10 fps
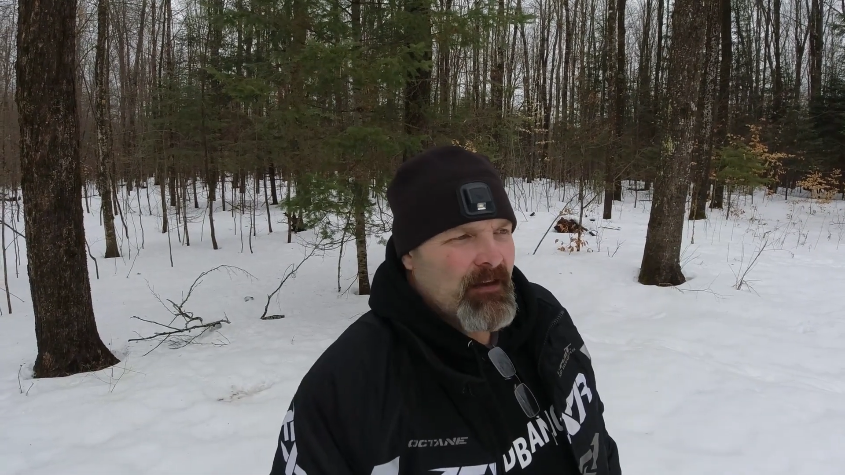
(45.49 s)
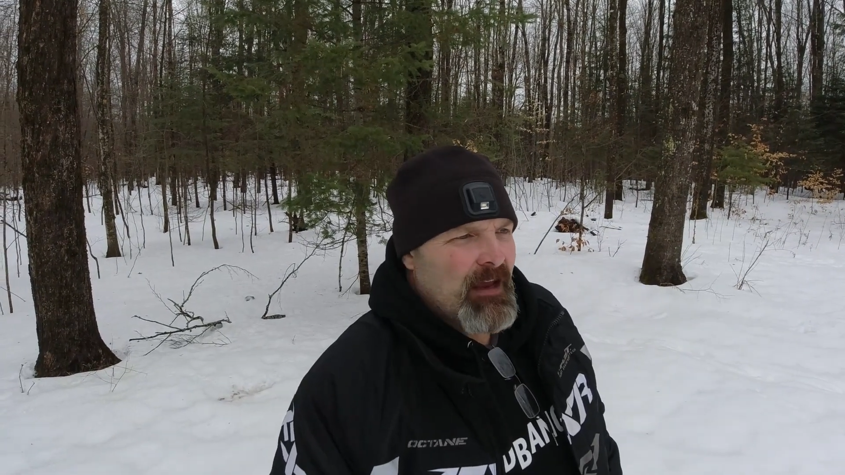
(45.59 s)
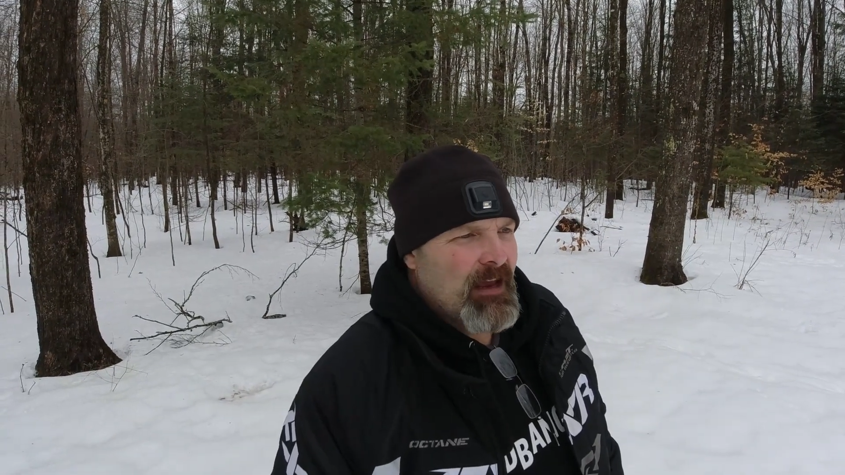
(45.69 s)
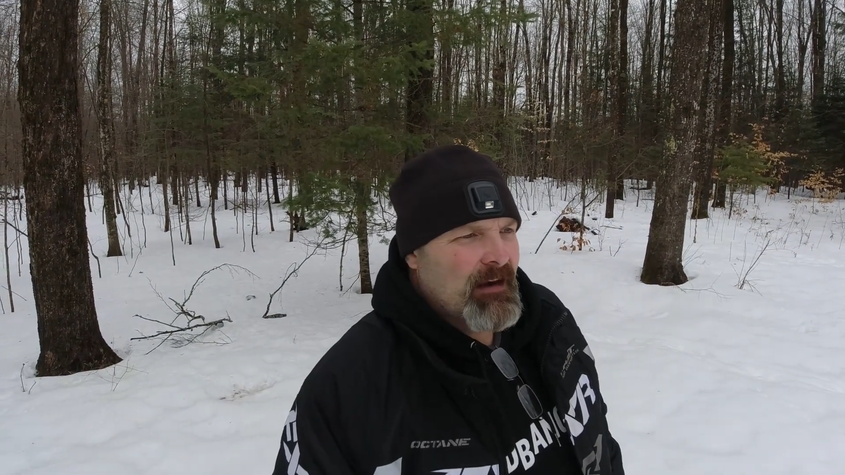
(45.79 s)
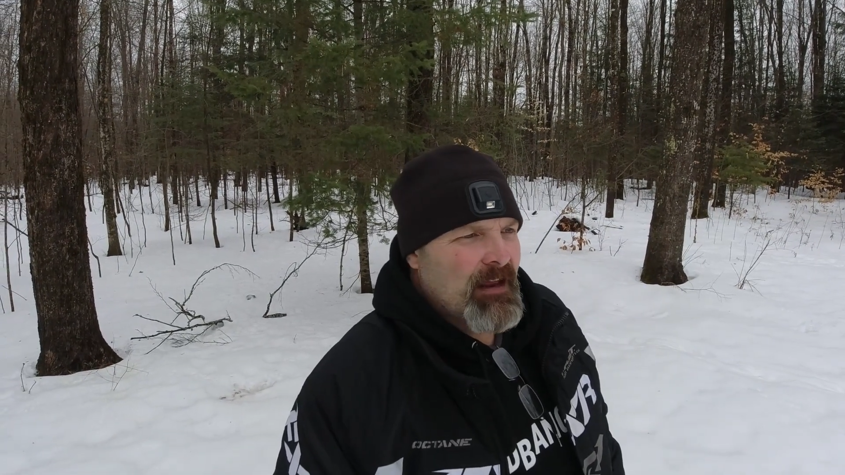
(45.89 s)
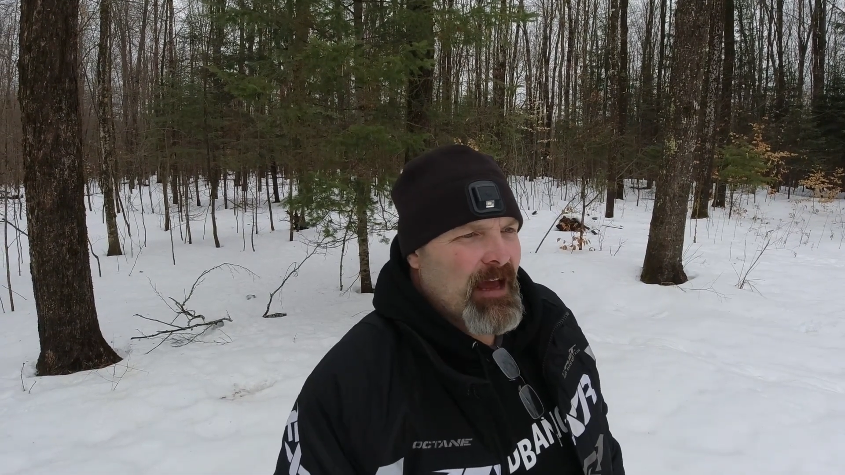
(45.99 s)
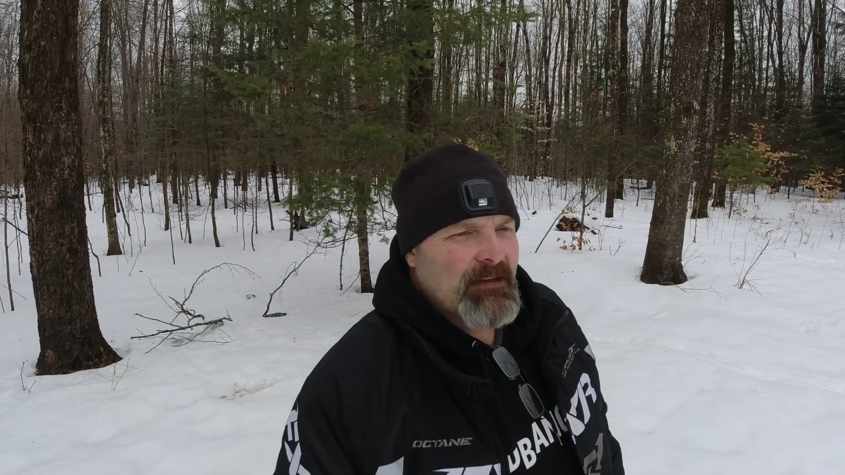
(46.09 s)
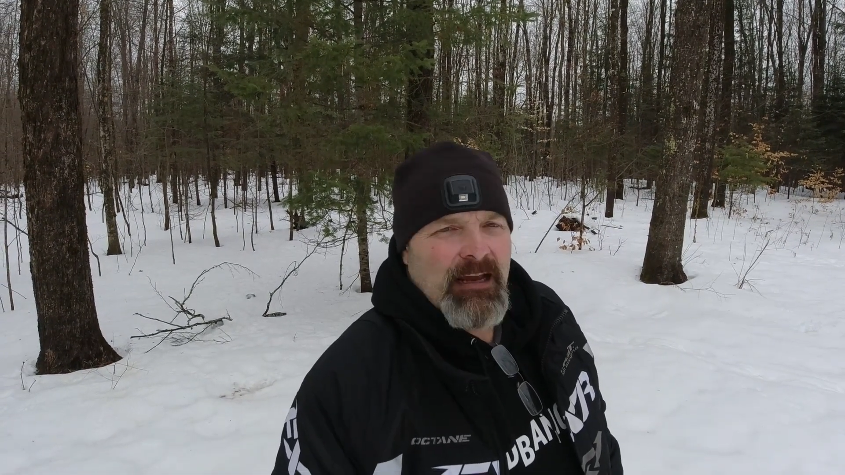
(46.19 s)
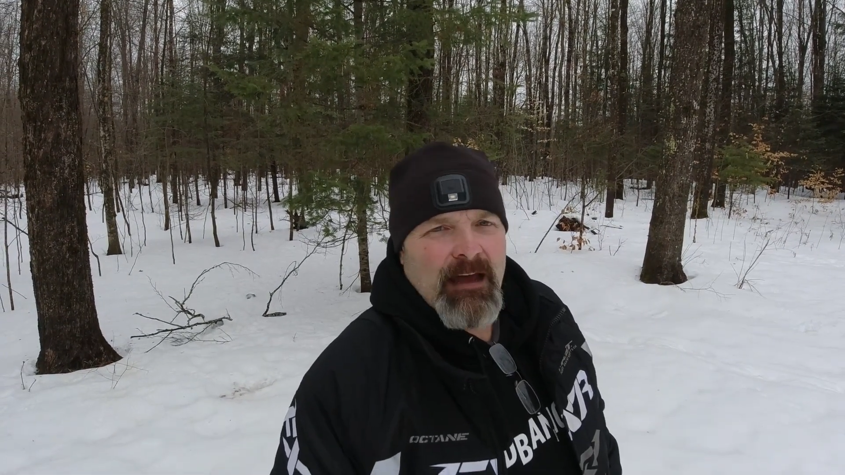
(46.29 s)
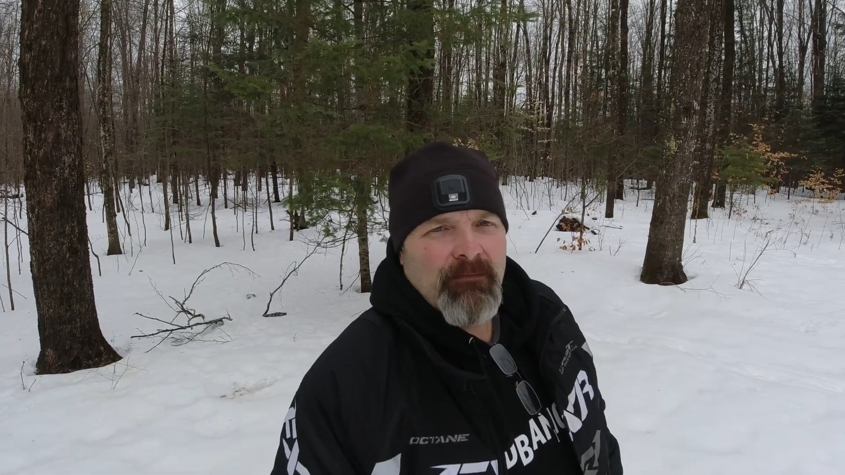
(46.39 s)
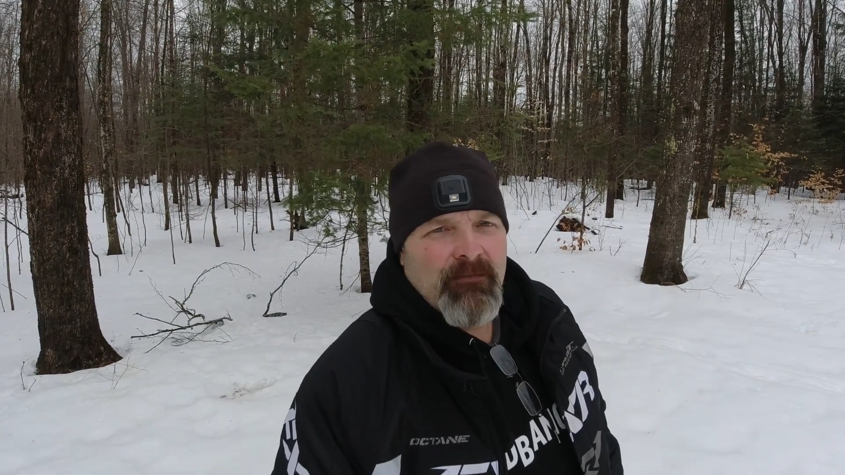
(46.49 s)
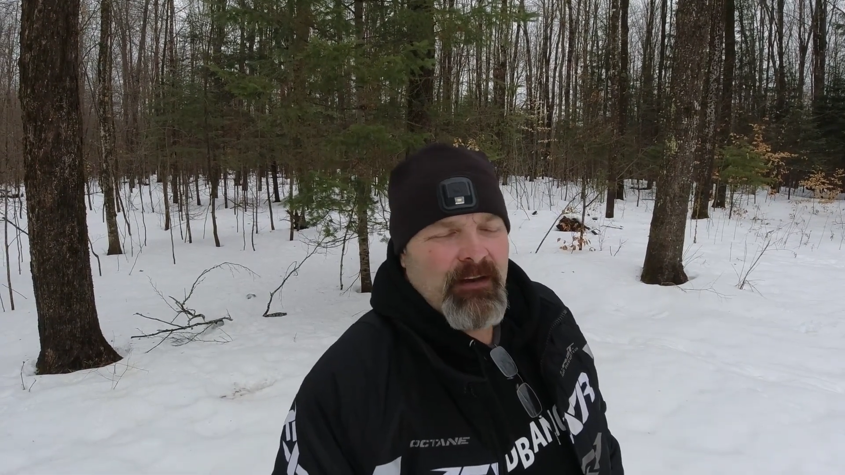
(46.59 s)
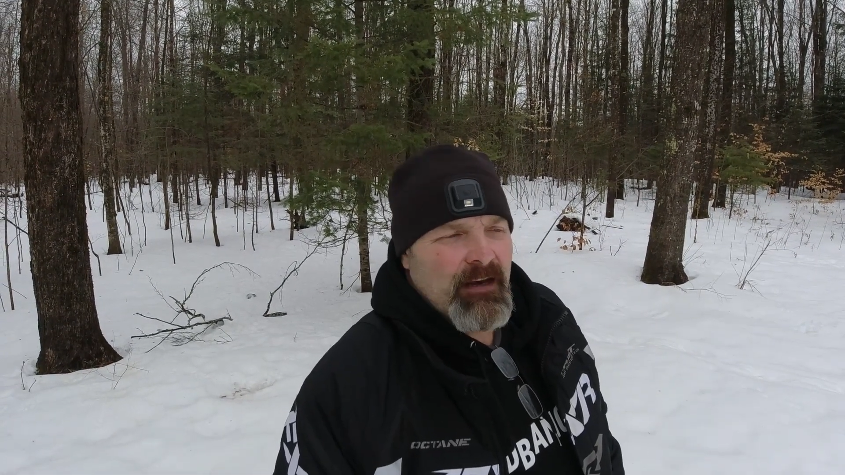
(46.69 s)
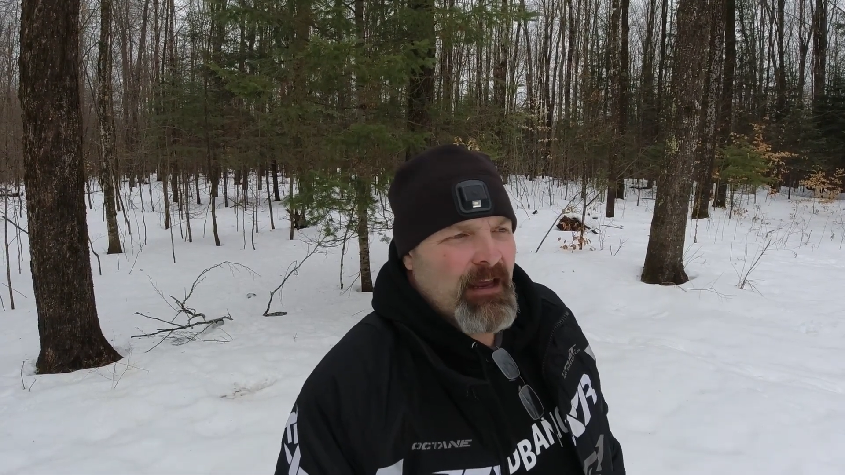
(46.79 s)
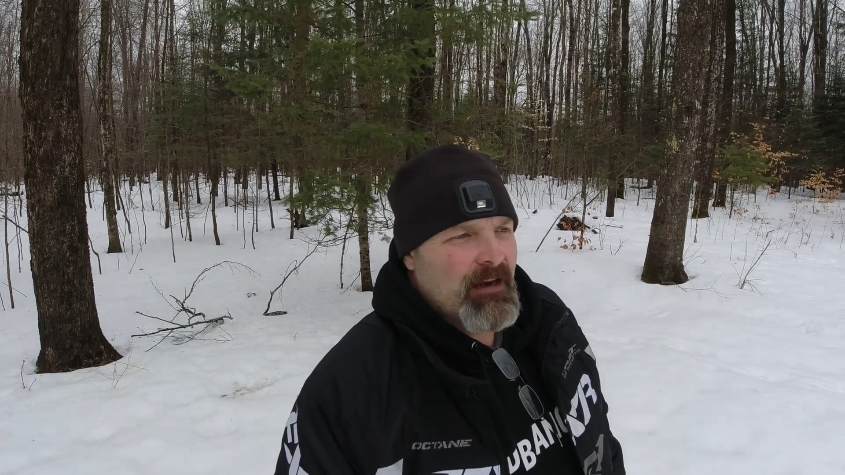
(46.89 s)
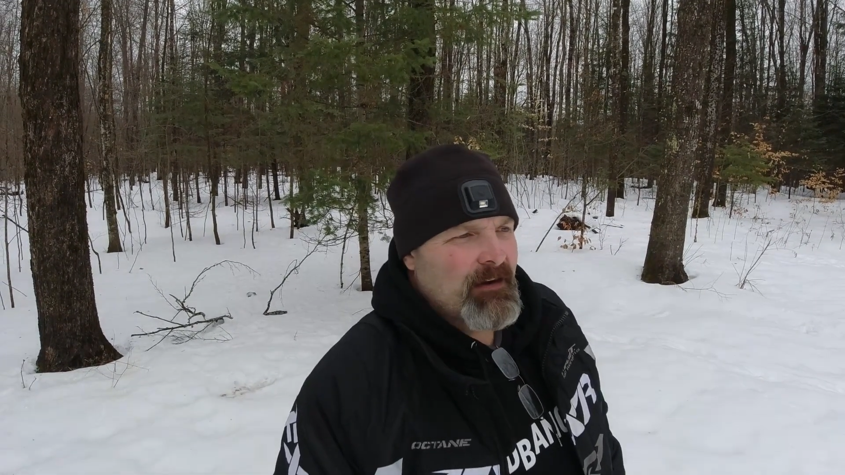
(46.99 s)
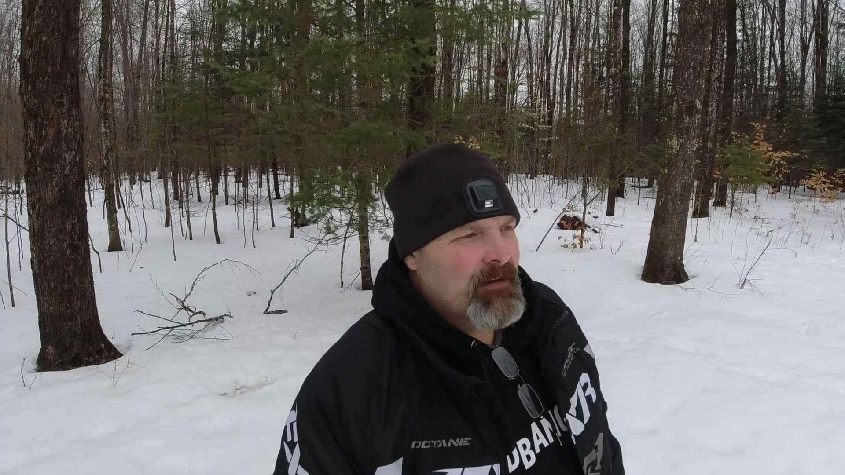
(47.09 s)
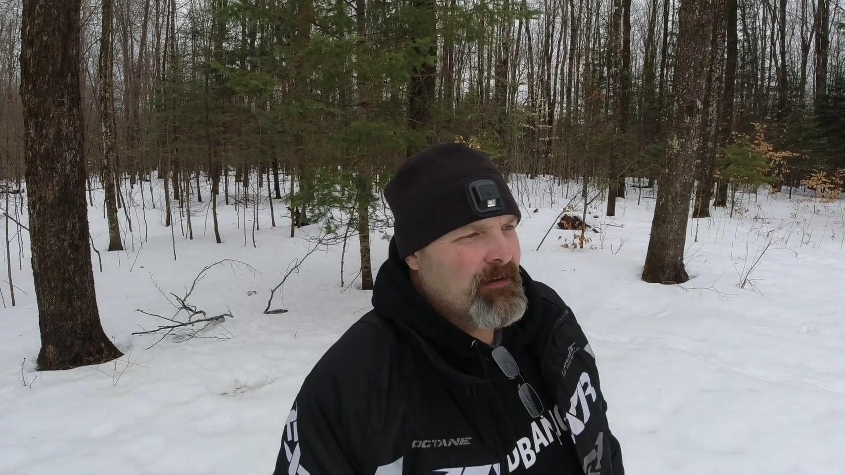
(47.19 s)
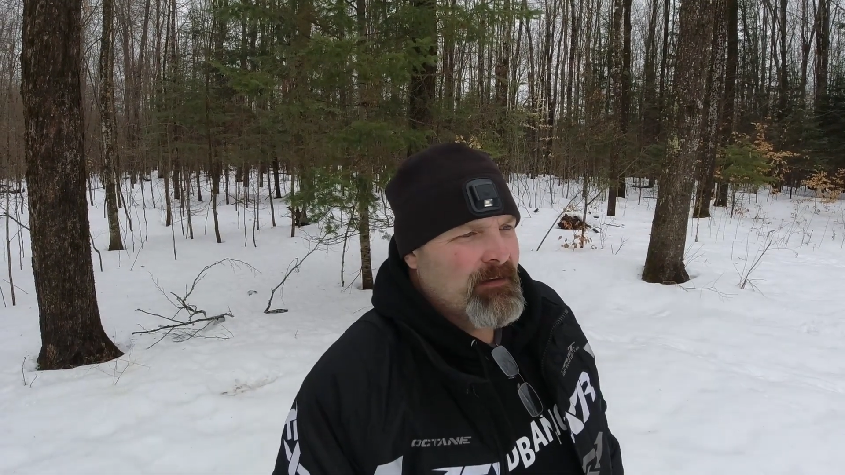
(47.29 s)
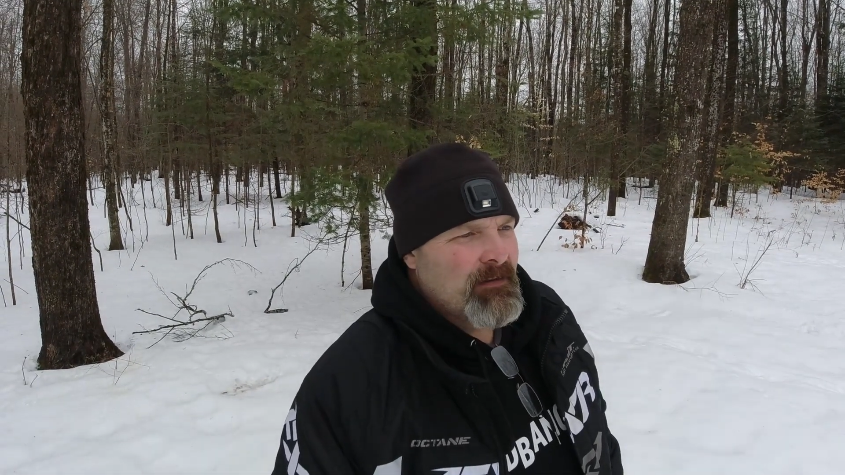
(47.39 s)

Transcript: and on top of it and